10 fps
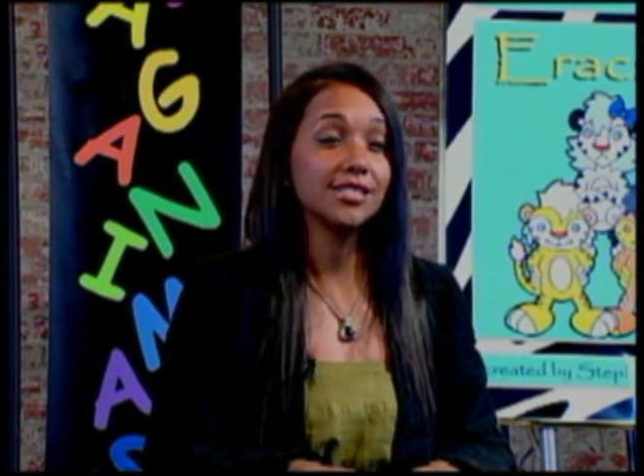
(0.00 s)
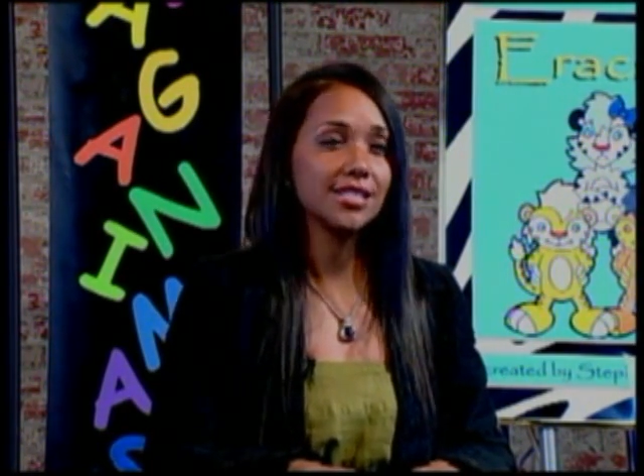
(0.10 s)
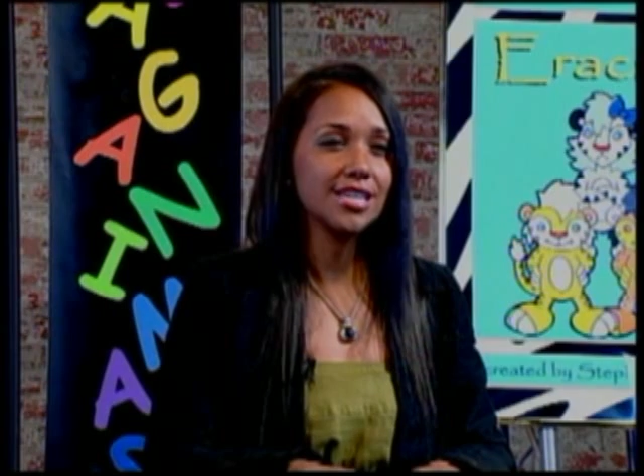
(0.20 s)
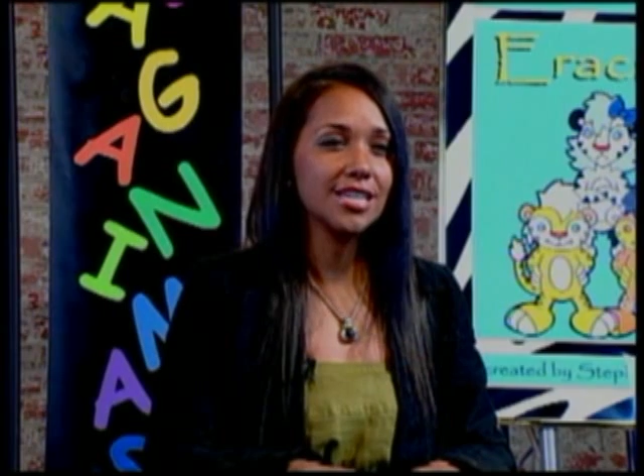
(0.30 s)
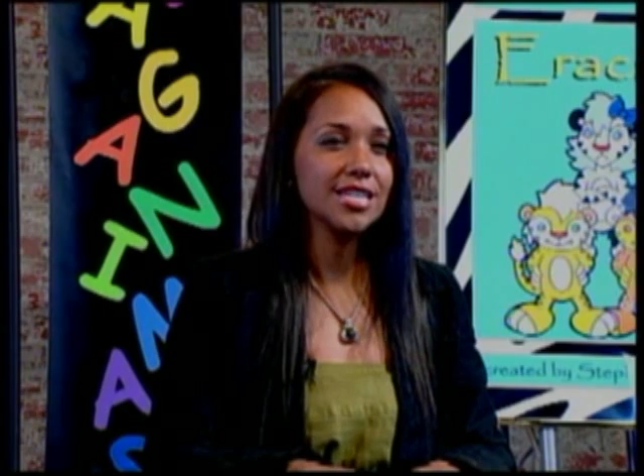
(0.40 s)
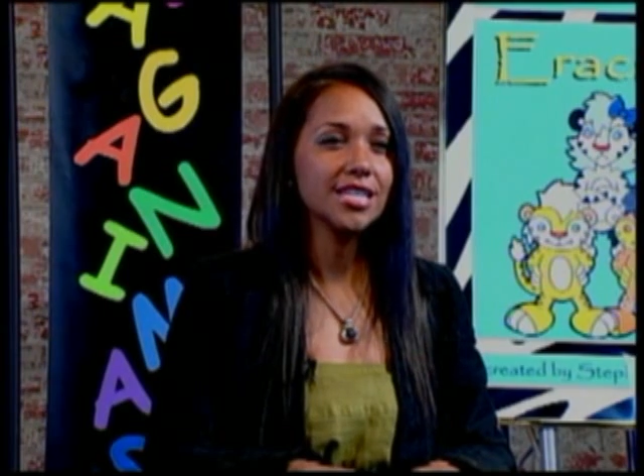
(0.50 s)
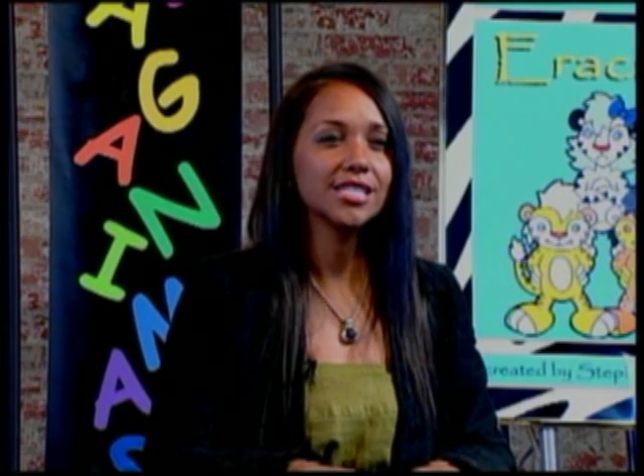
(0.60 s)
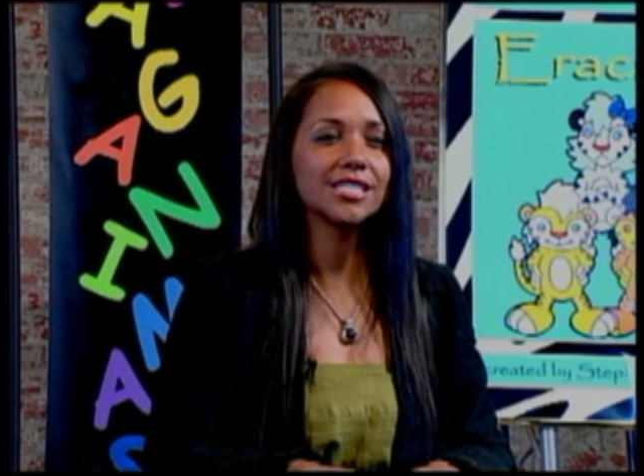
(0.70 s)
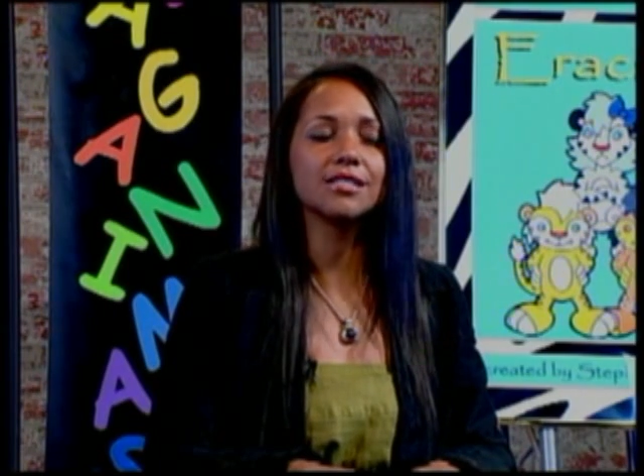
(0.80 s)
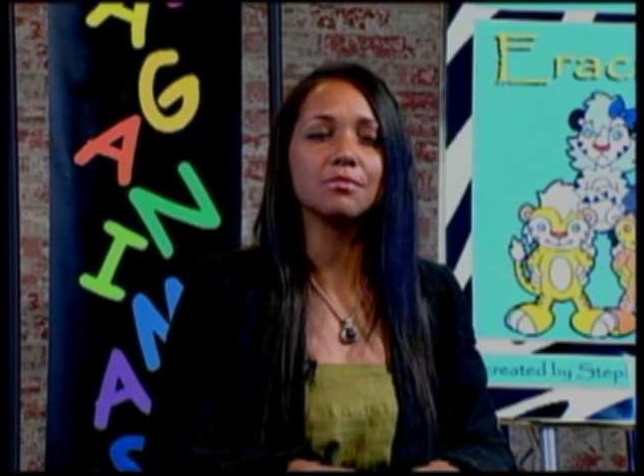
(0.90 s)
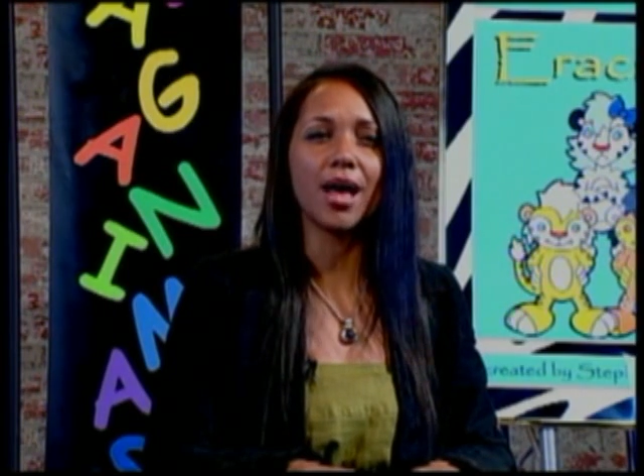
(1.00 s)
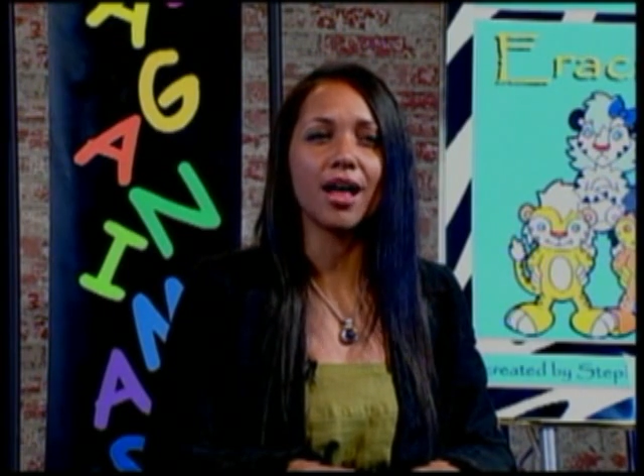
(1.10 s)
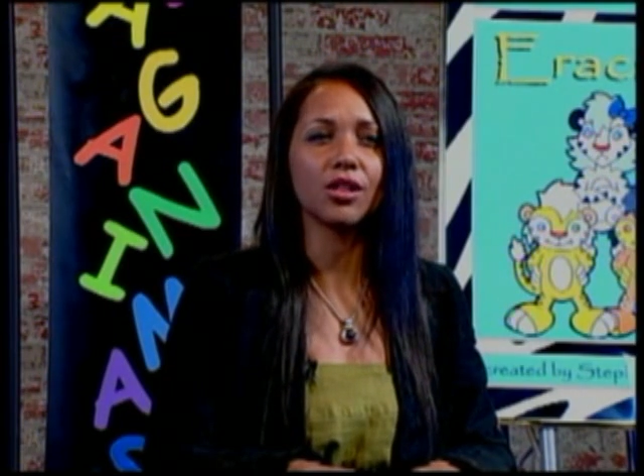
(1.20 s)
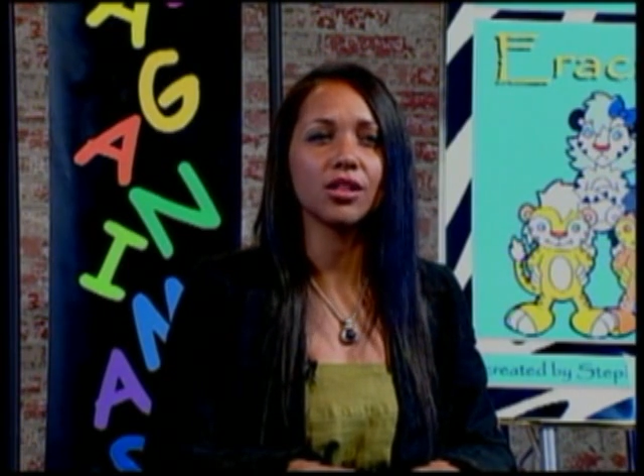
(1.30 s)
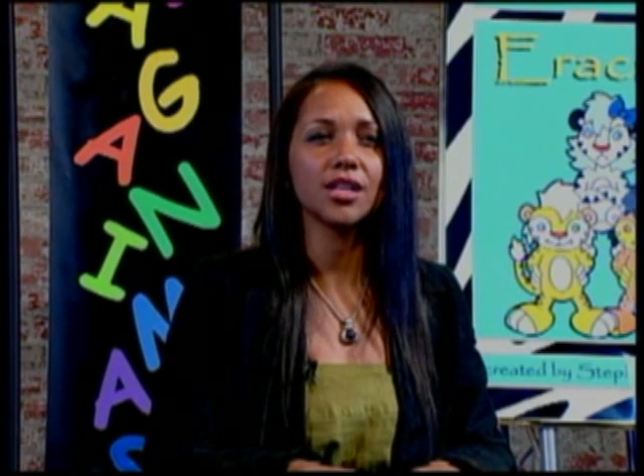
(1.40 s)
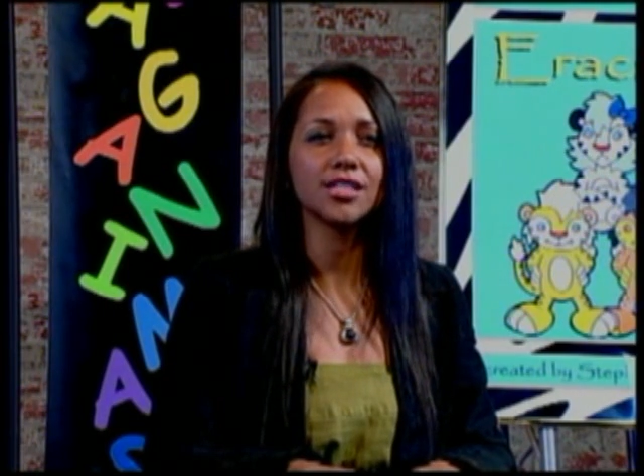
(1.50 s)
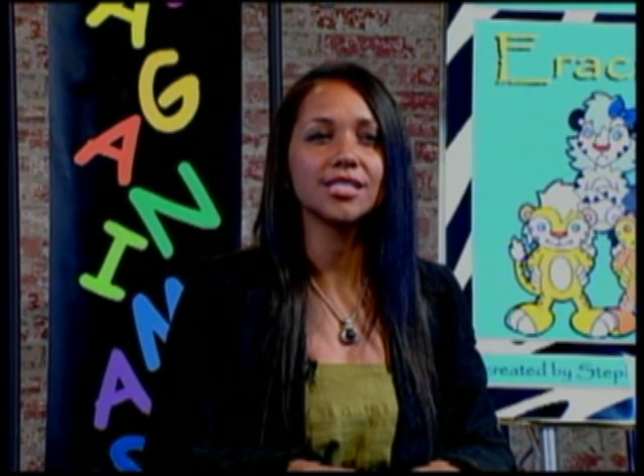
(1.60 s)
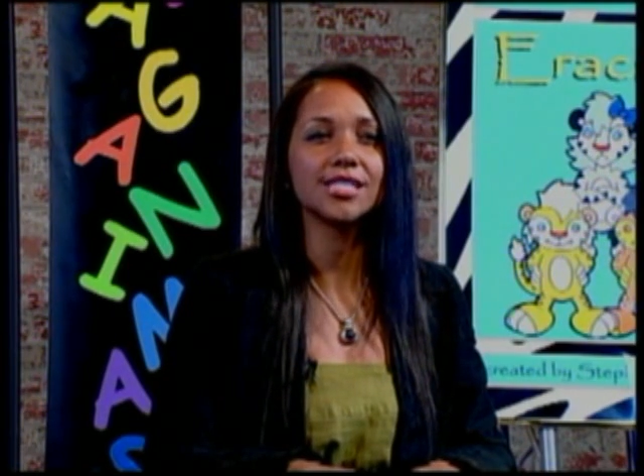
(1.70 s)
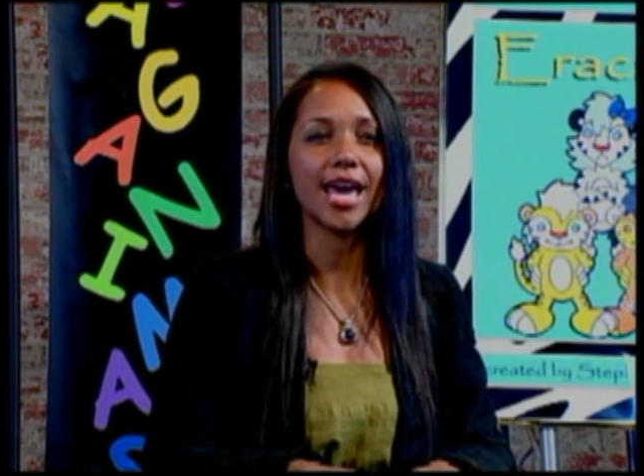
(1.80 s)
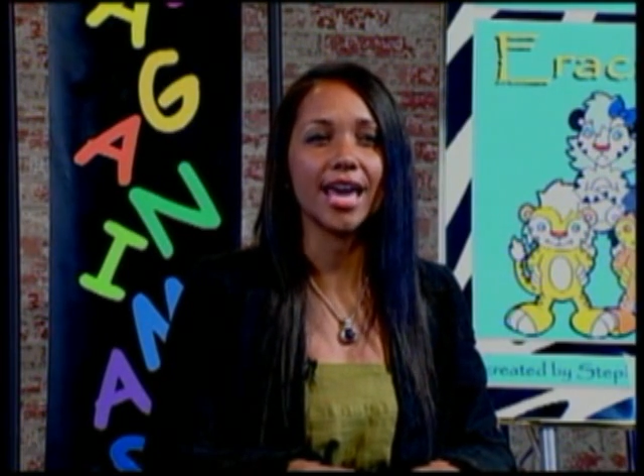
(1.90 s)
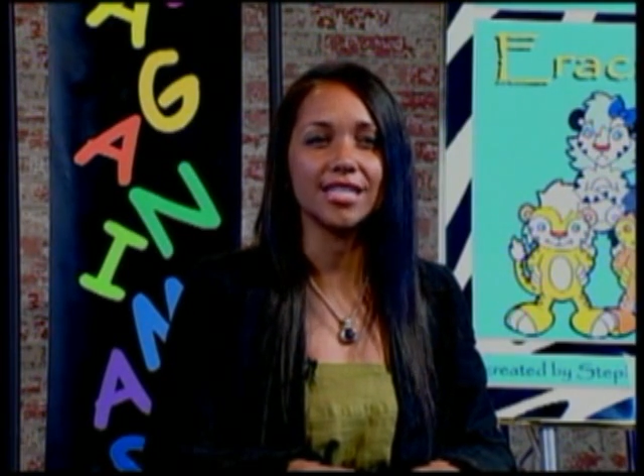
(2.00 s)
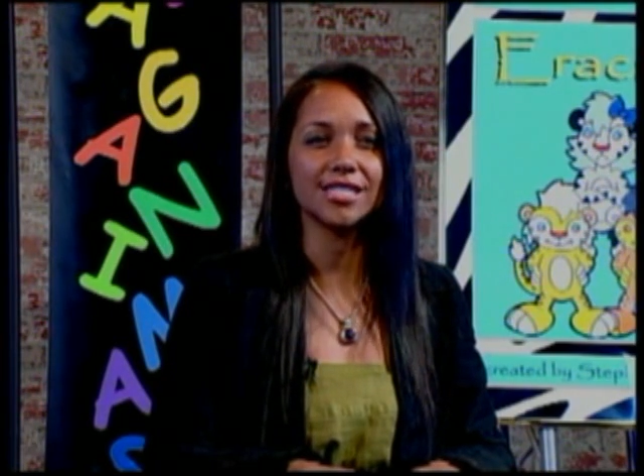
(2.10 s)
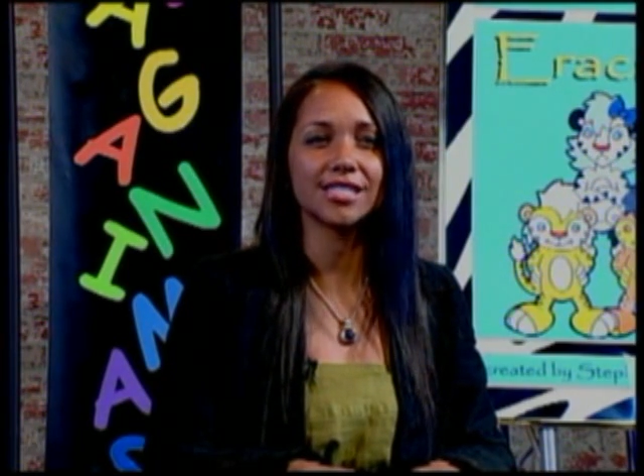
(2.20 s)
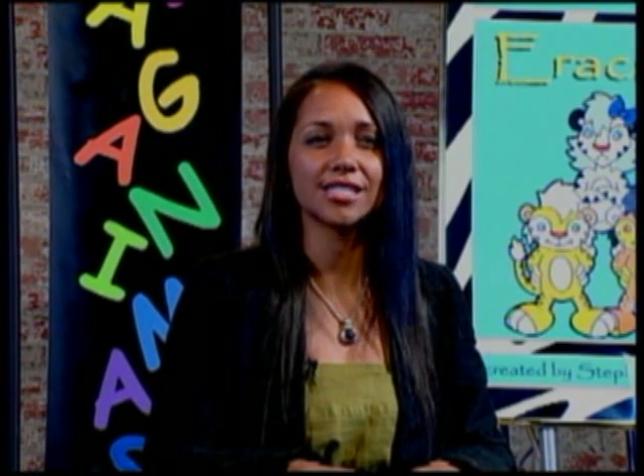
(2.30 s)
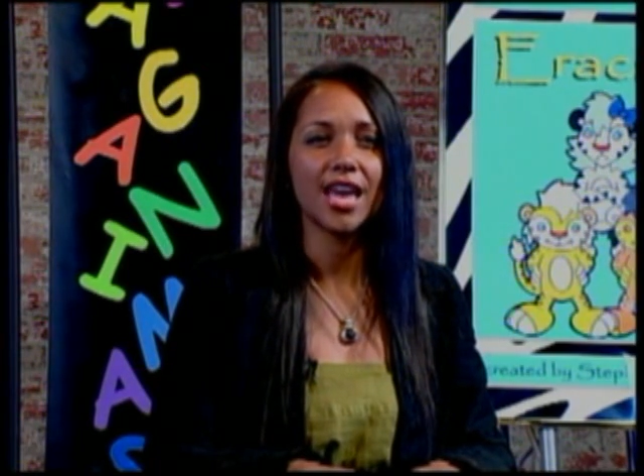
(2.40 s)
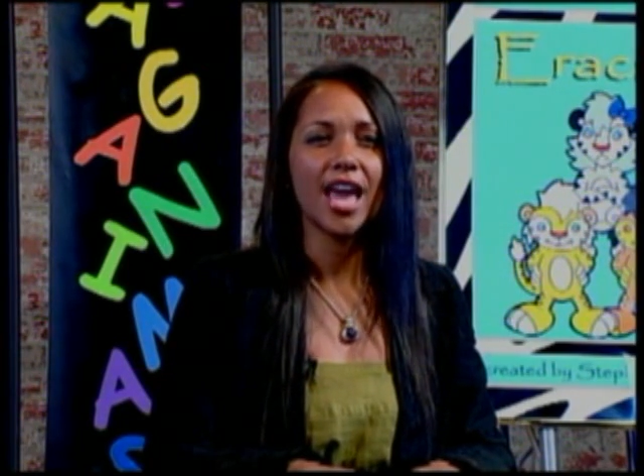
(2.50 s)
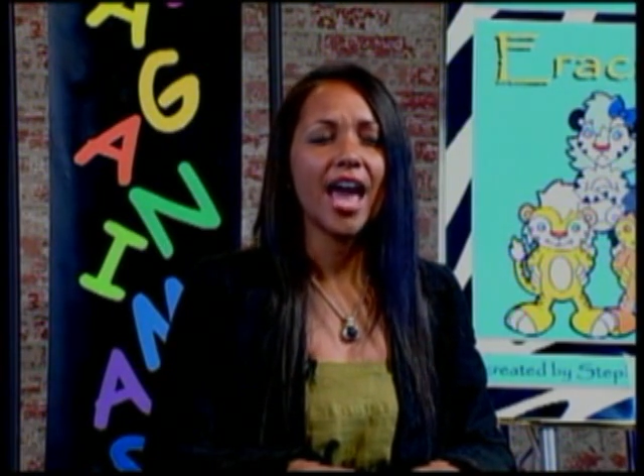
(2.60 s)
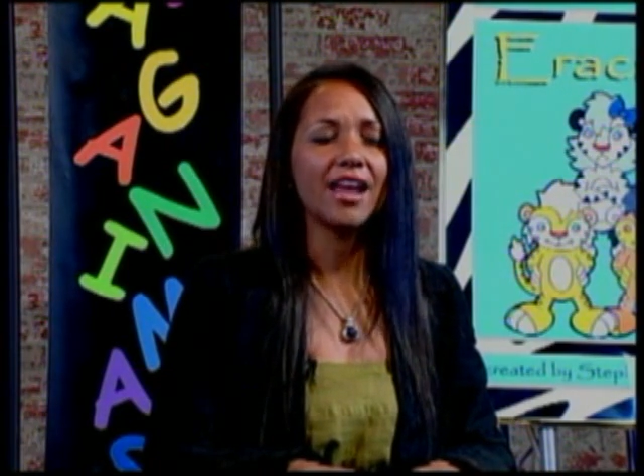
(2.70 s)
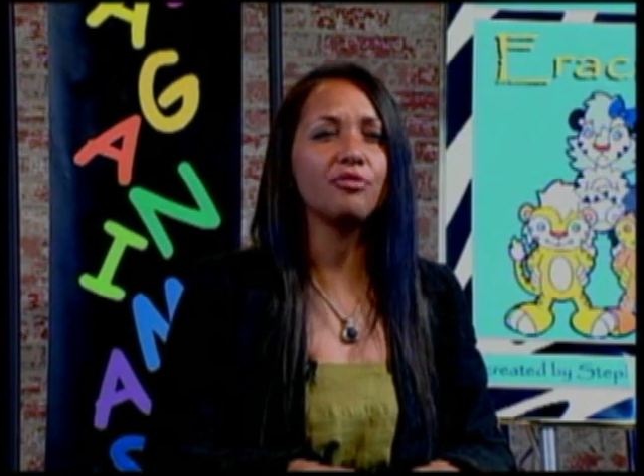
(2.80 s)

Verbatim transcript: and see, smell, taste,